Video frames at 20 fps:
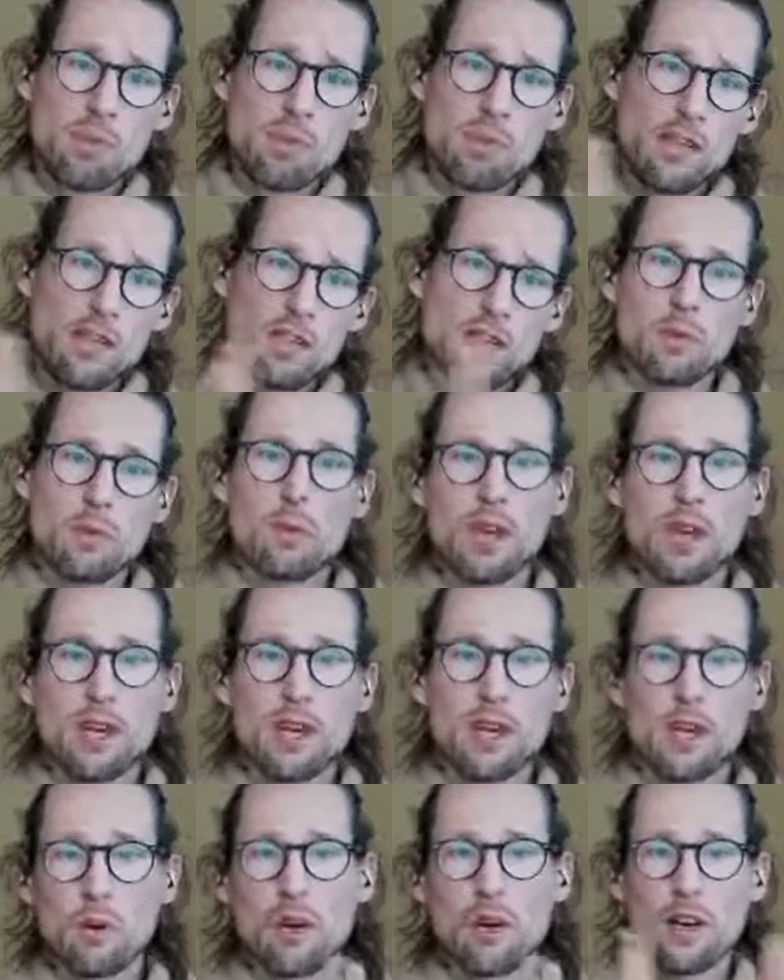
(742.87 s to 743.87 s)
So
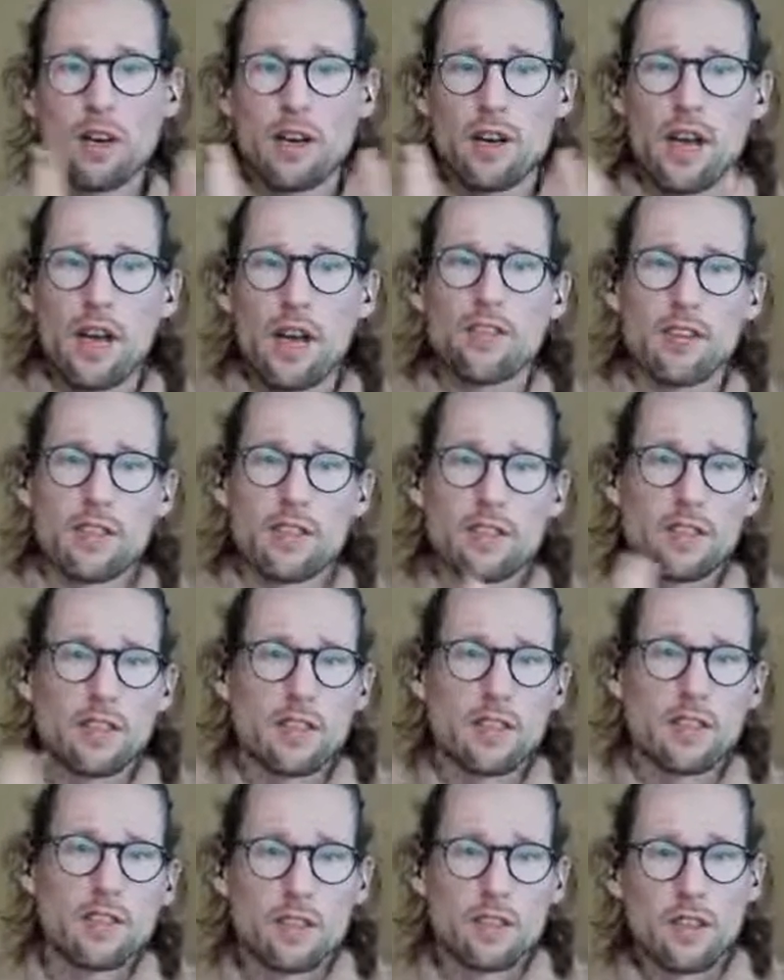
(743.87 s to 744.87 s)
based on where you are in that
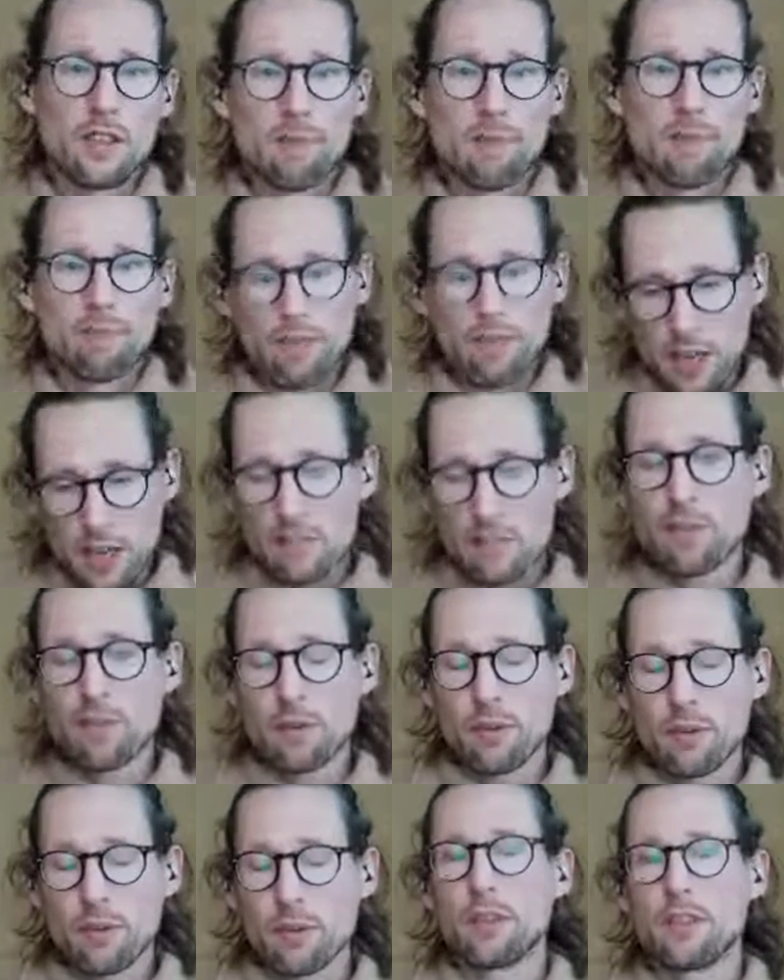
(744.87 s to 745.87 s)
transition
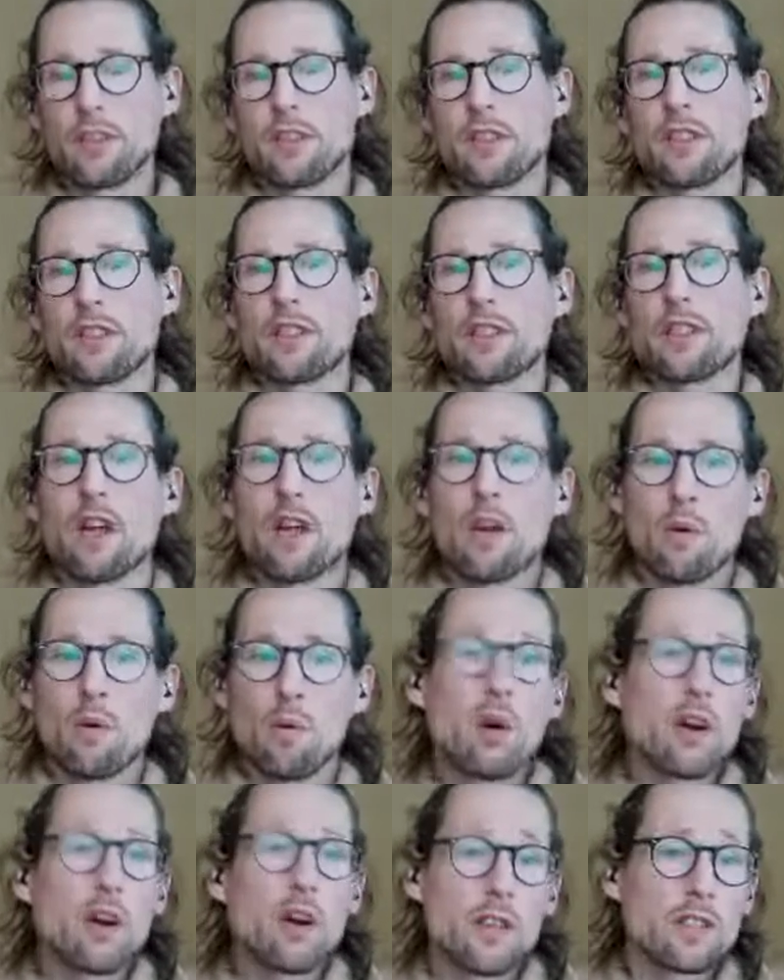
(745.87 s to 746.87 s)

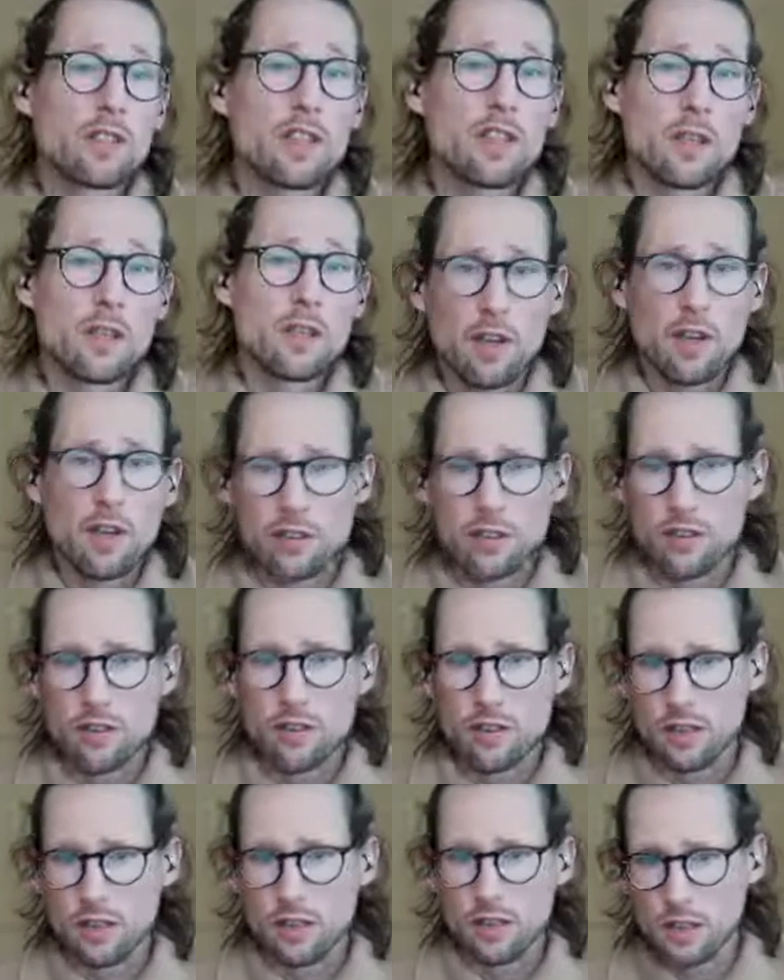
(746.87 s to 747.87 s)
influences what your team
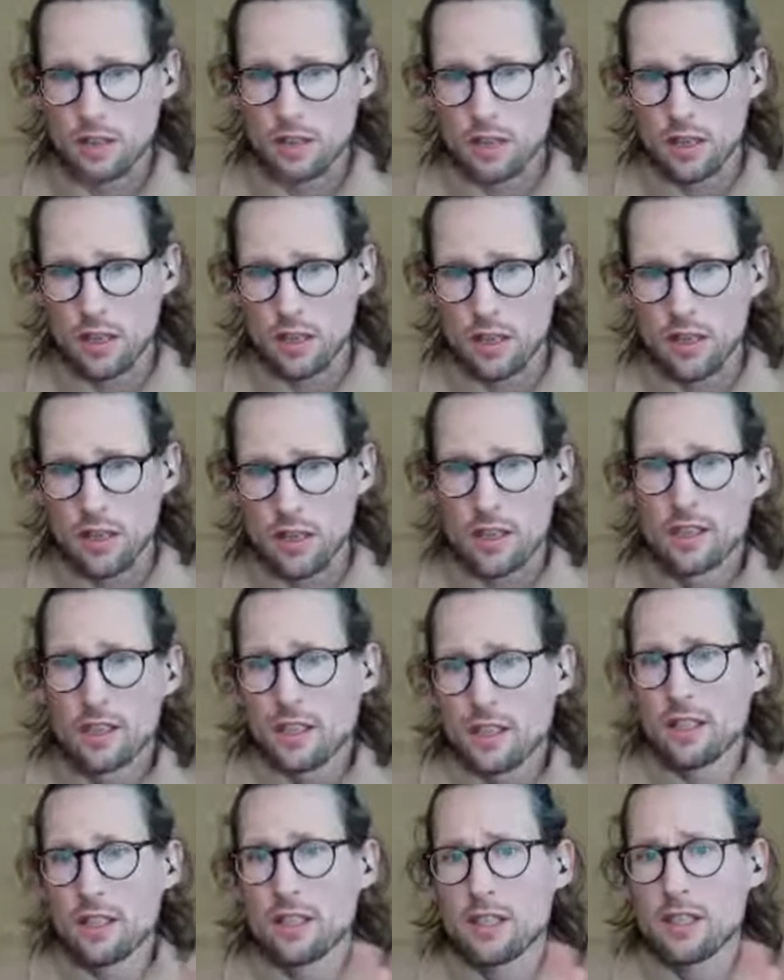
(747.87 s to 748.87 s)
definitely also looks
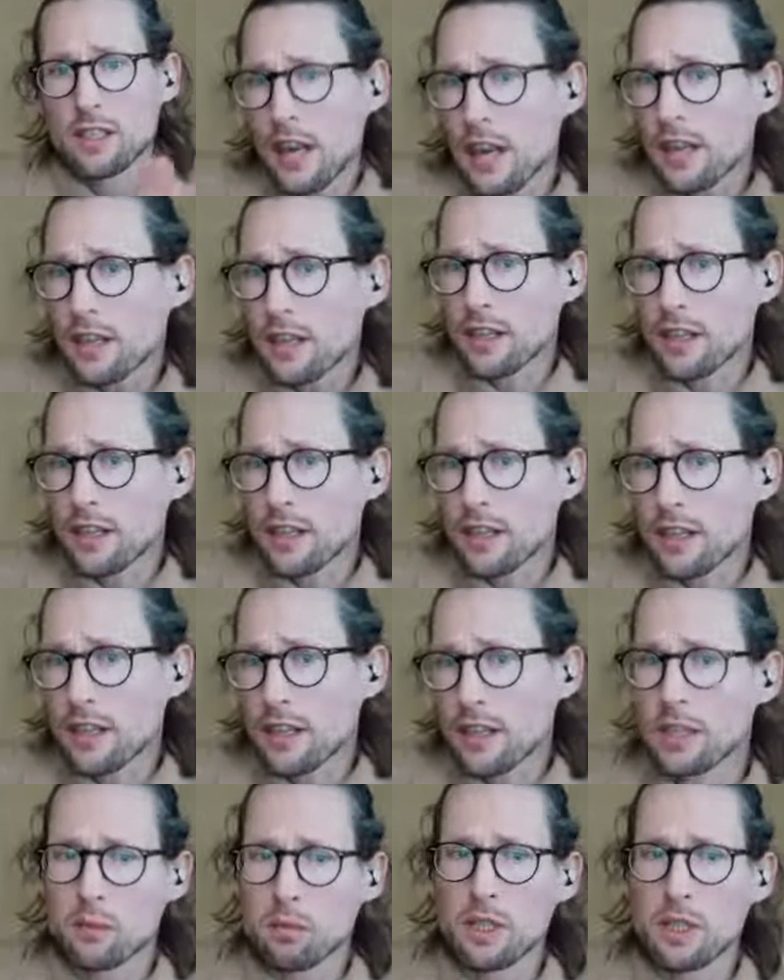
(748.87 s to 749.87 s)
like. Because the kind
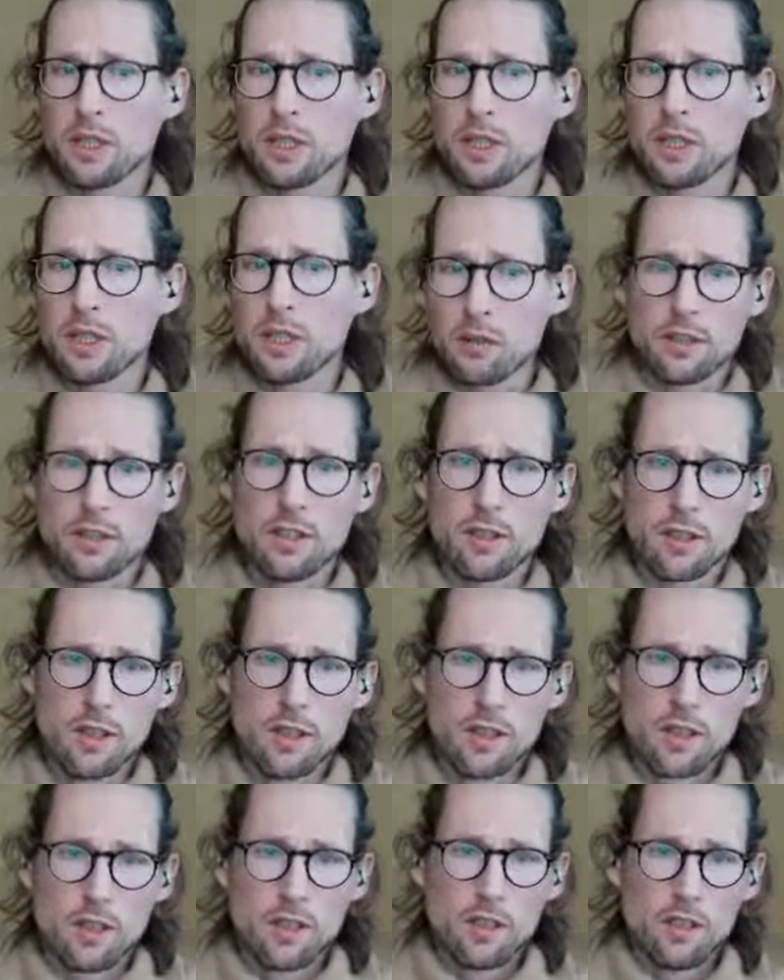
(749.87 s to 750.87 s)
of question
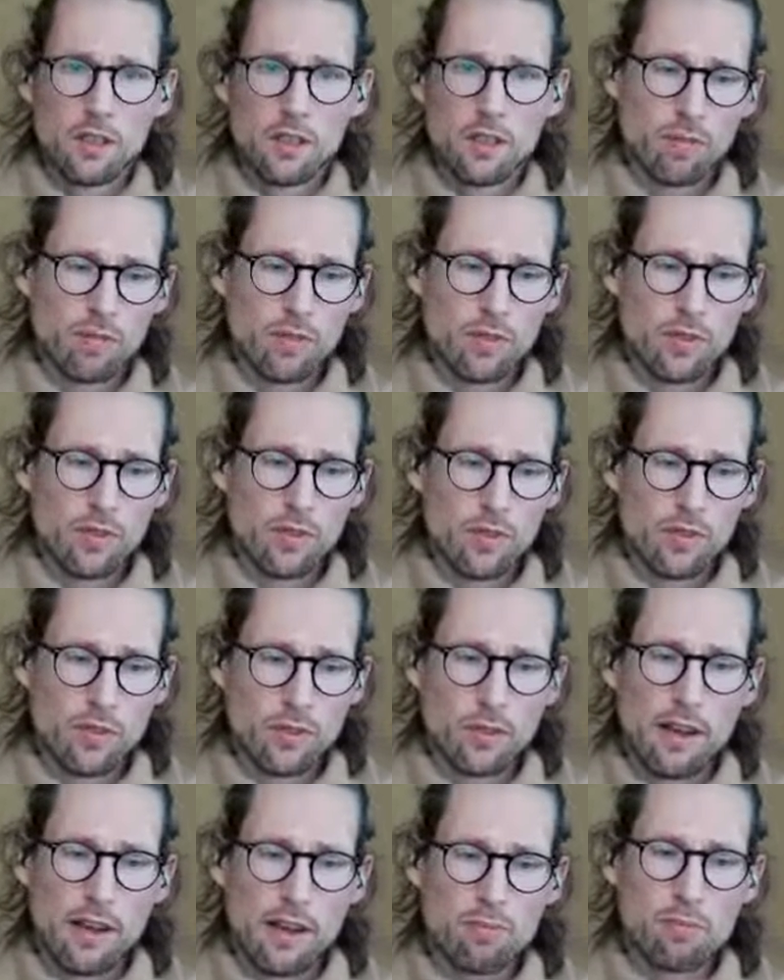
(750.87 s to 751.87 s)
becomes, do
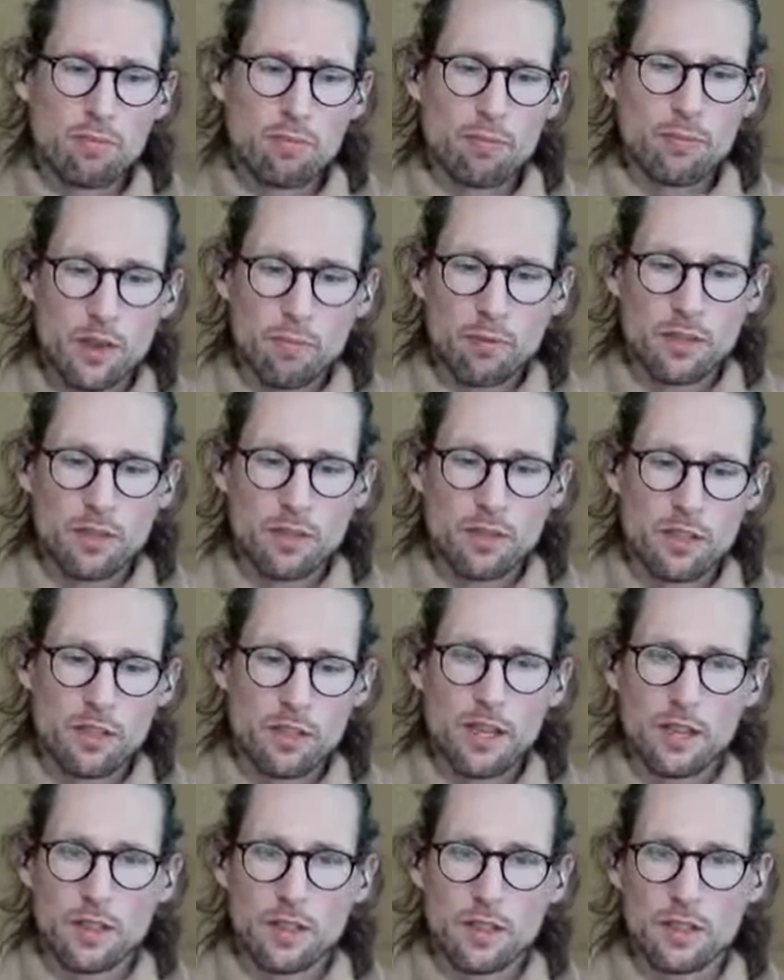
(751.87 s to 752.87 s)
you have
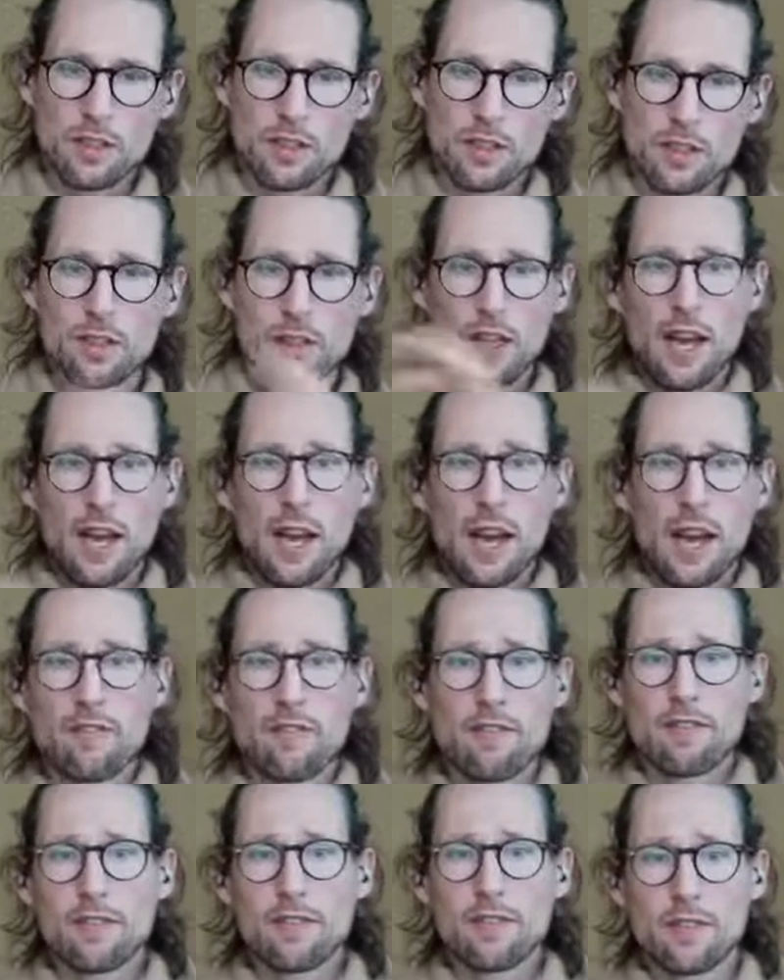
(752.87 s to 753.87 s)
prompt designers or do
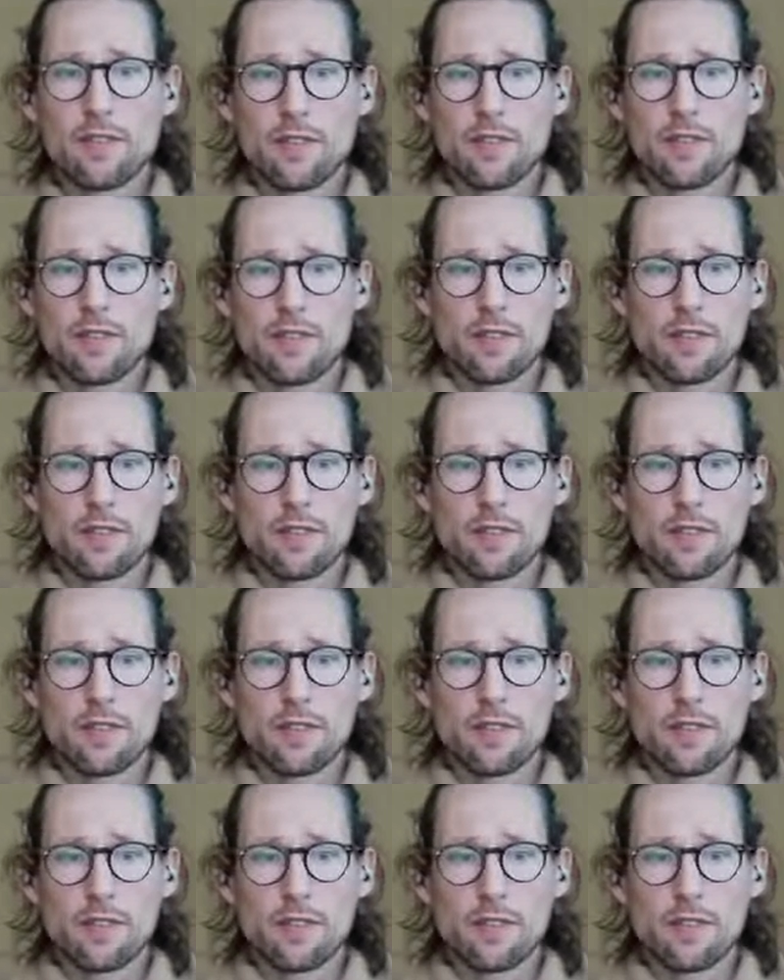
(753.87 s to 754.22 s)
you have